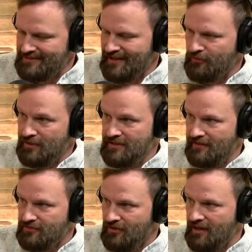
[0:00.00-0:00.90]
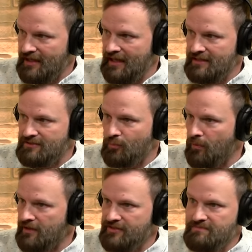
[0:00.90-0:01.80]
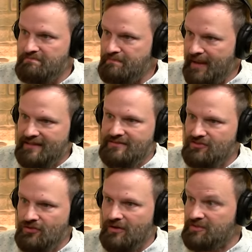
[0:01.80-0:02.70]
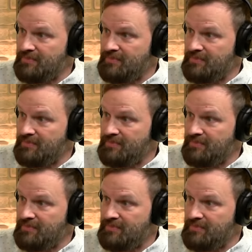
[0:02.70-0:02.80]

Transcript: side of When Doves Cry. And it's one of his best songs,